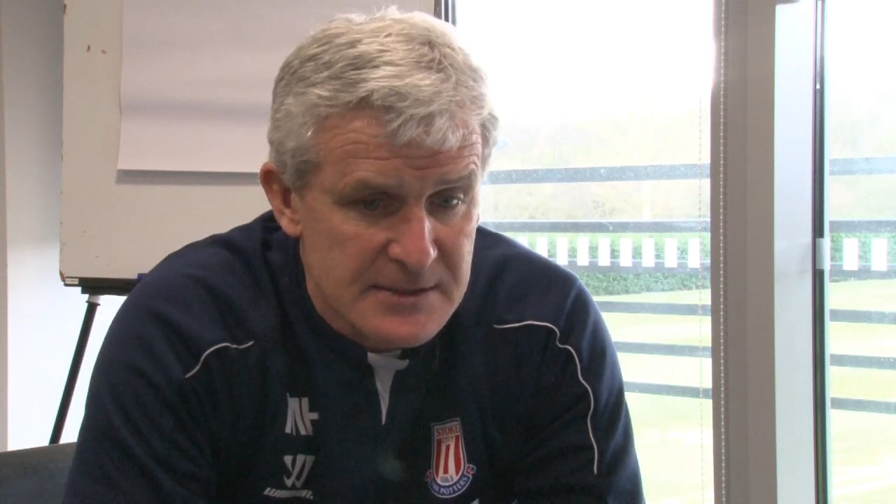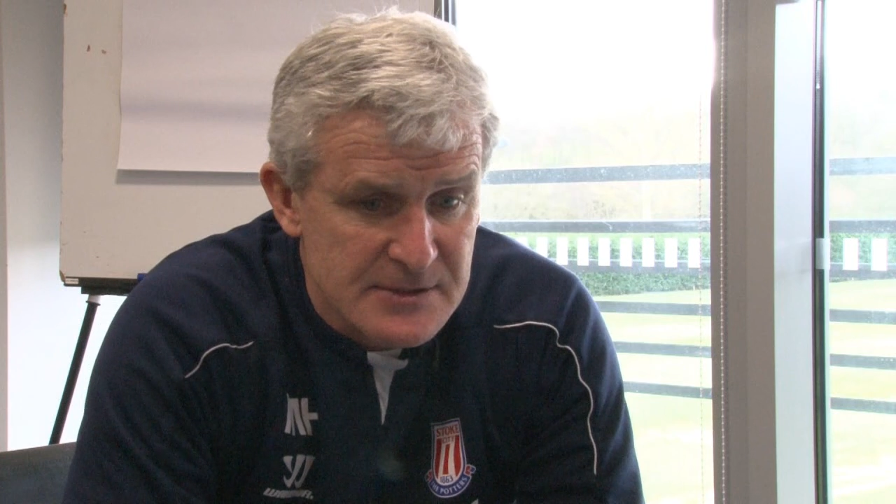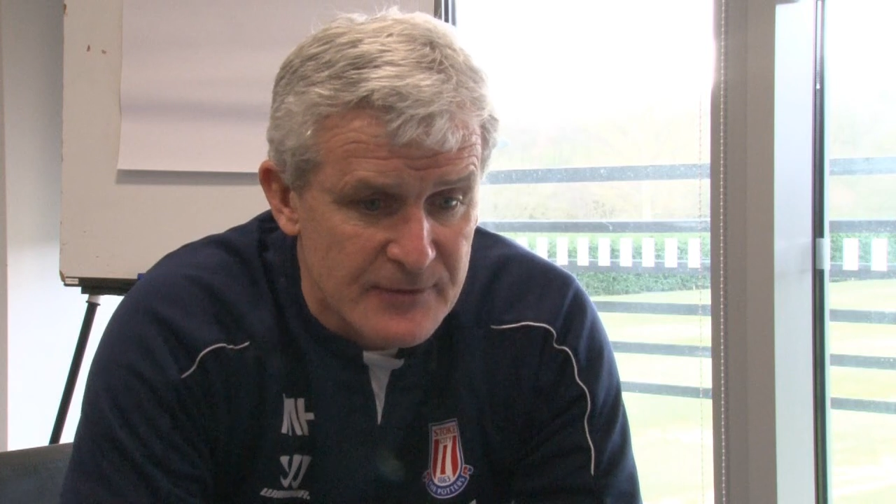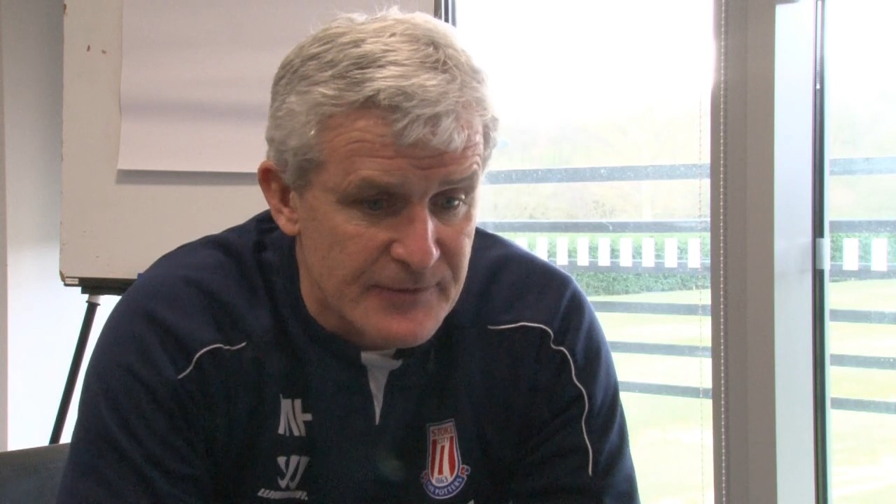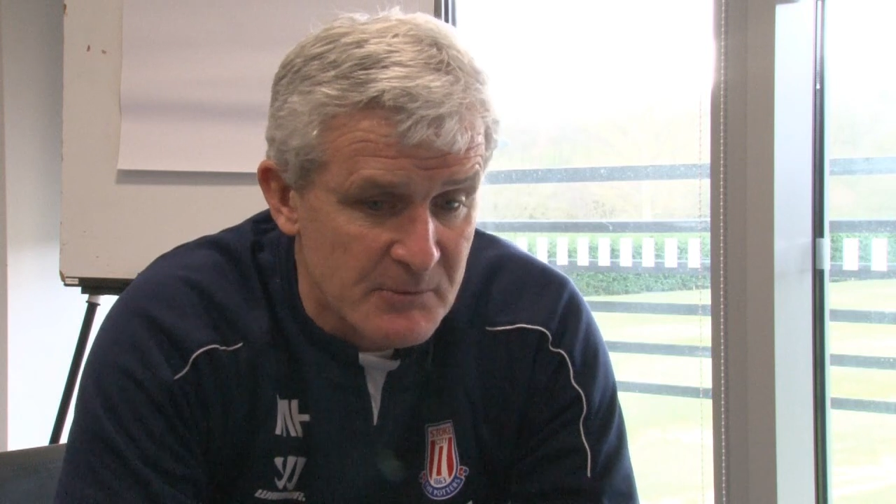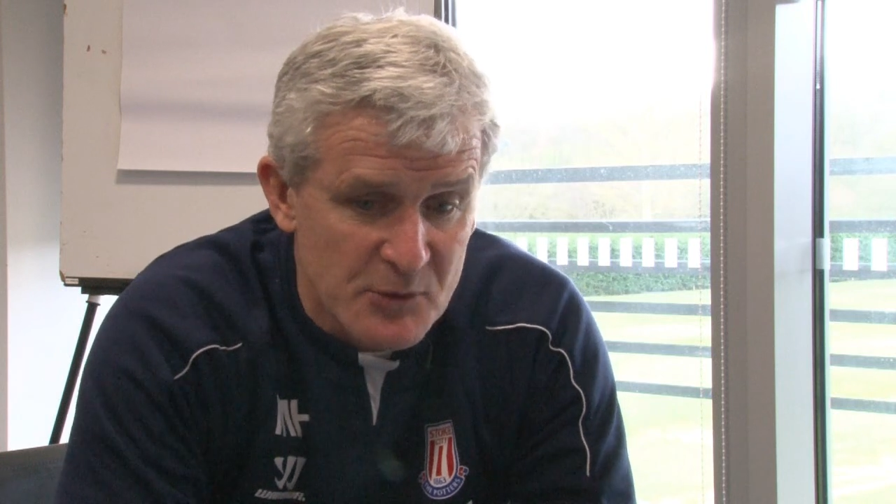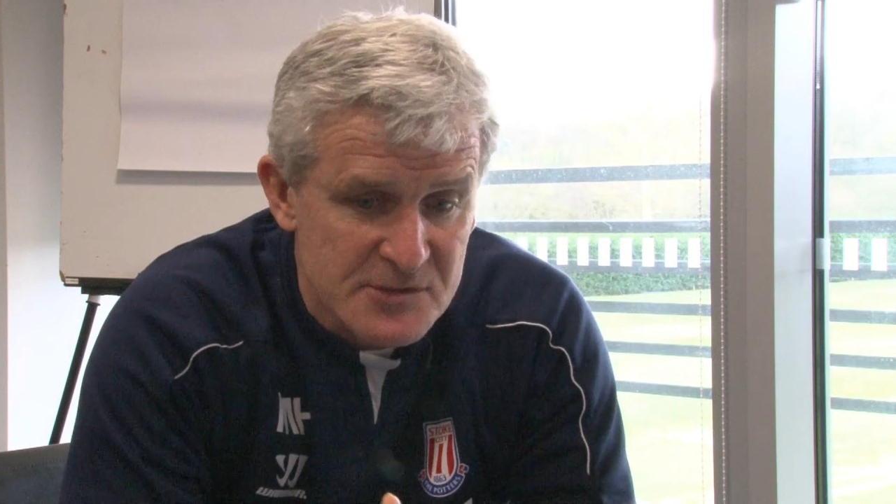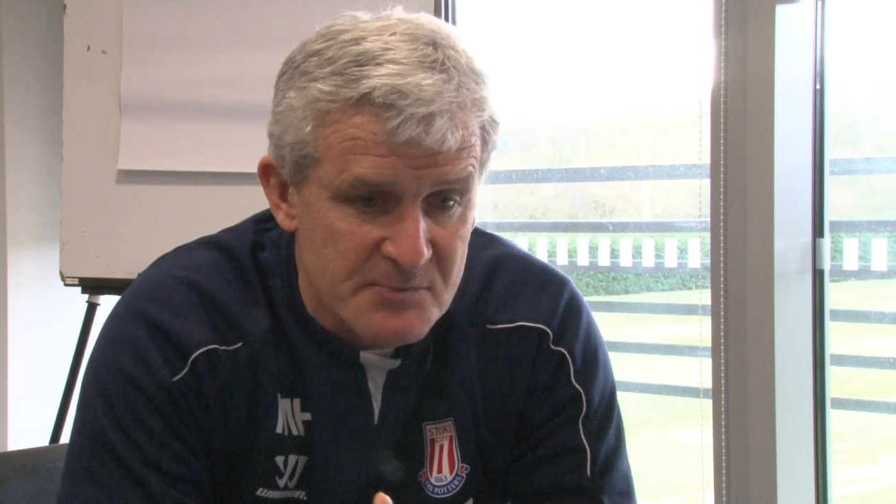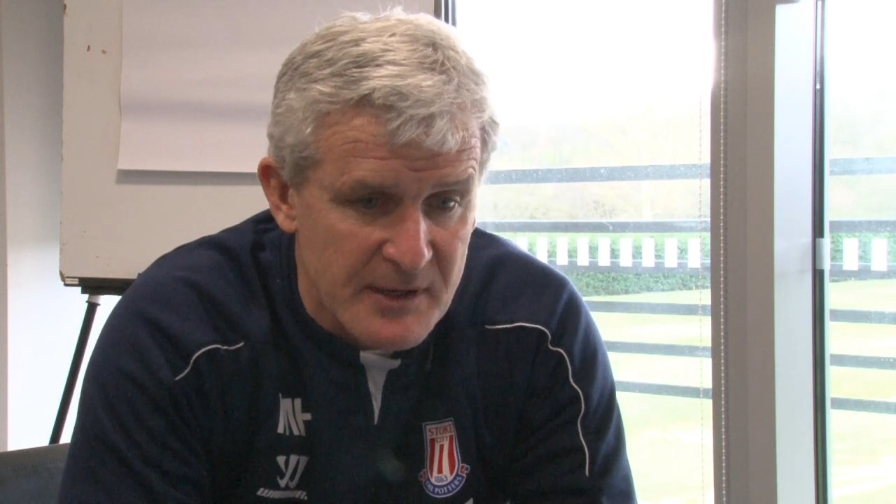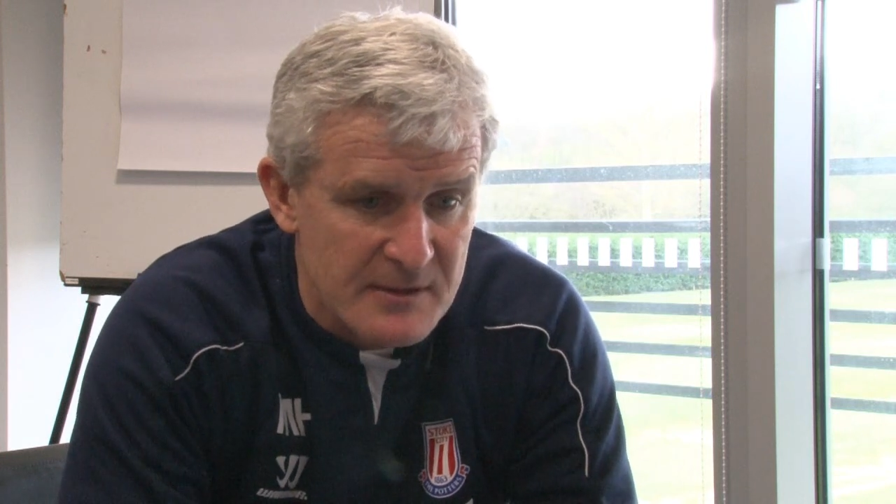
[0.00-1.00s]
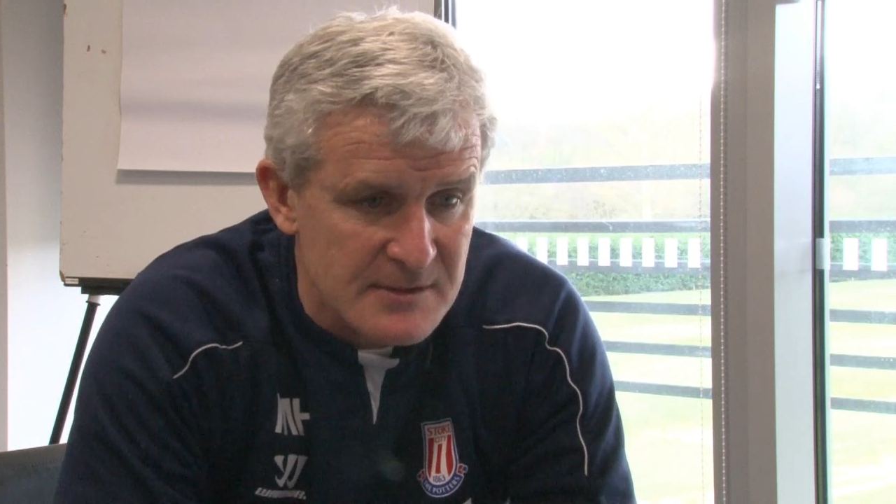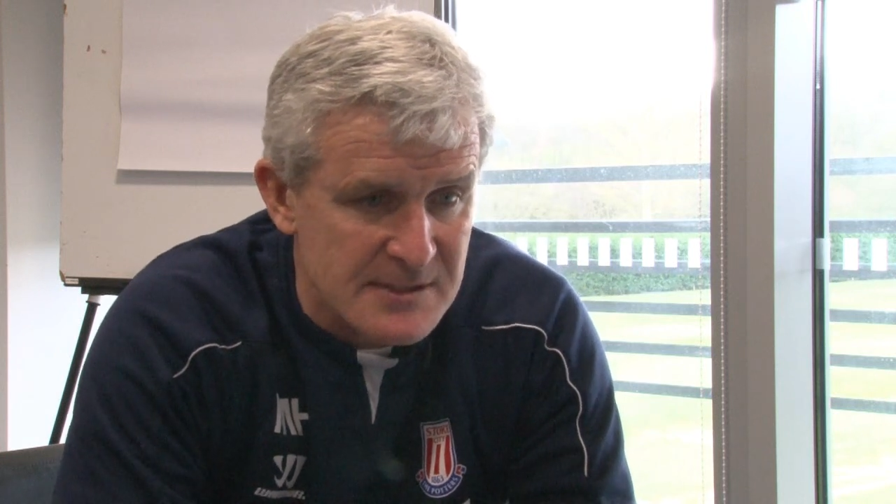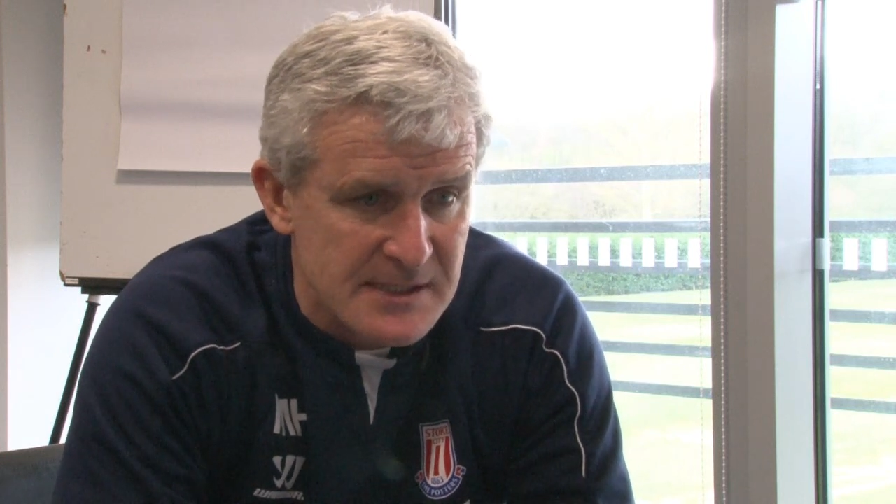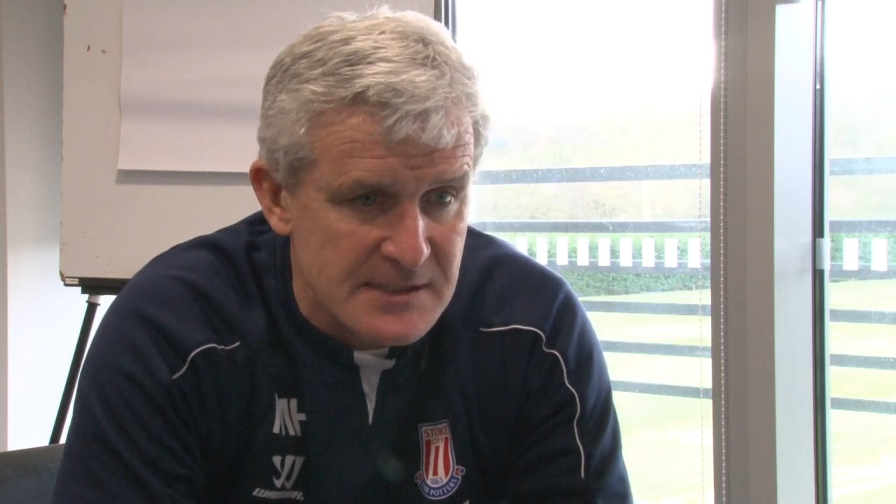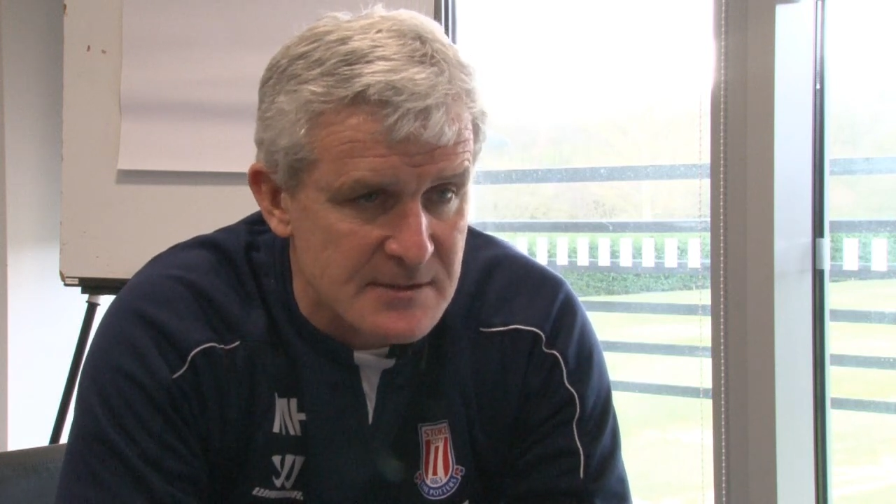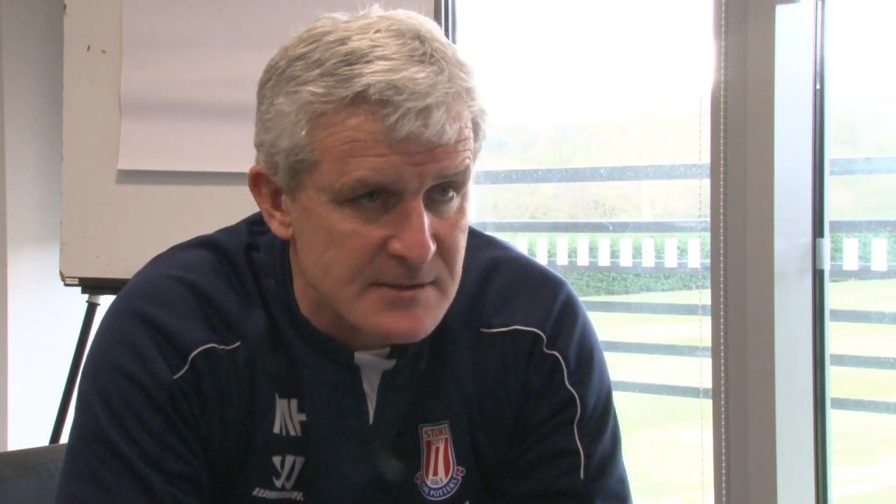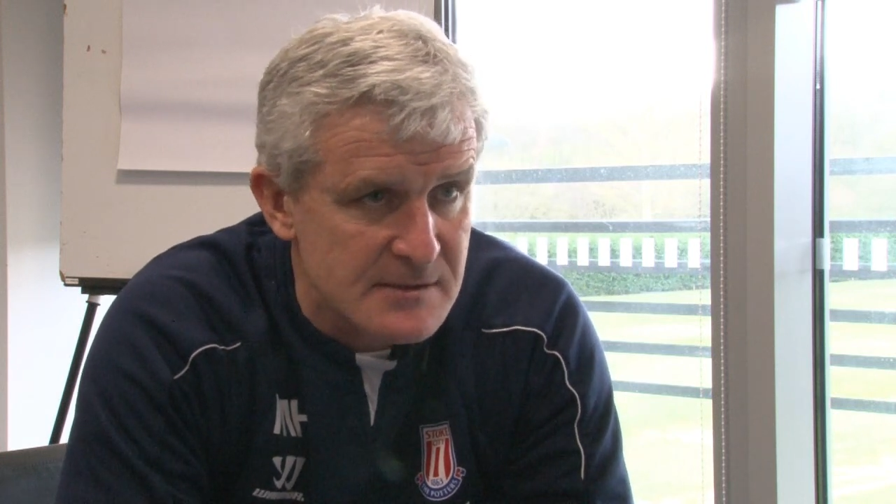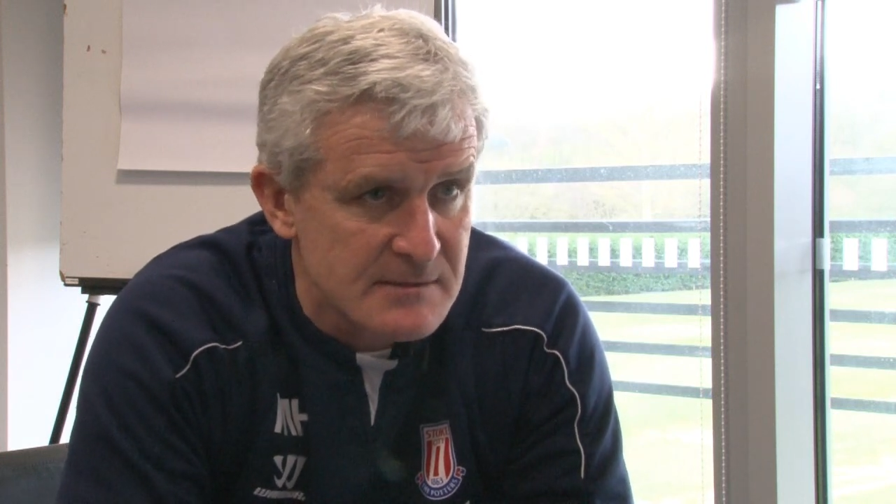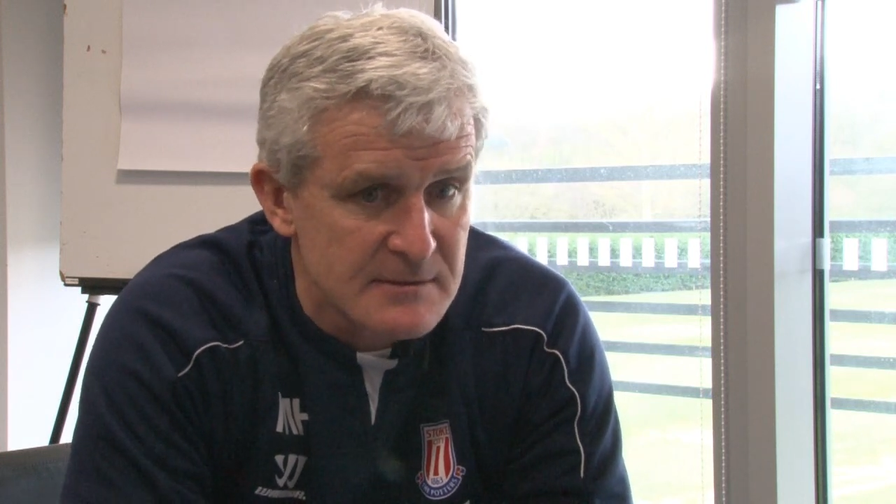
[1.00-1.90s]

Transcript: So for the most part, the season